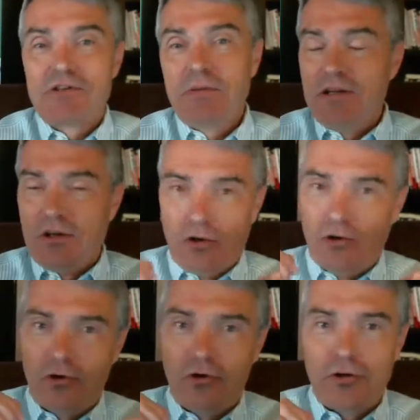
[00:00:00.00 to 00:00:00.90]
but
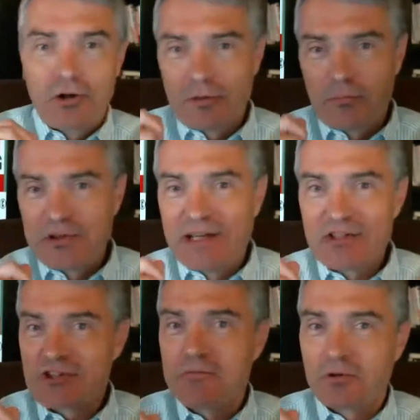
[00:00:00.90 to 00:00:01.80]
oh, they're going to put that
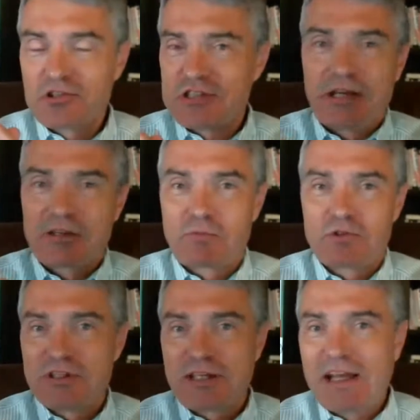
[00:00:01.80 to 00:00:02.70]
super
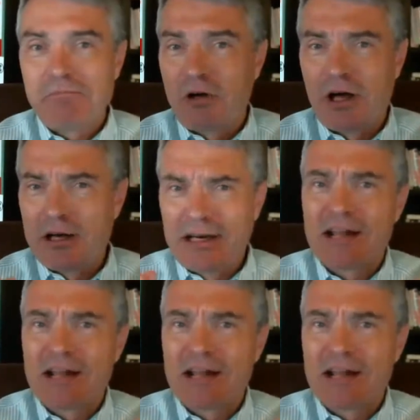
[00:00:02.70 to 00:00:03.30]
salesperson cape on and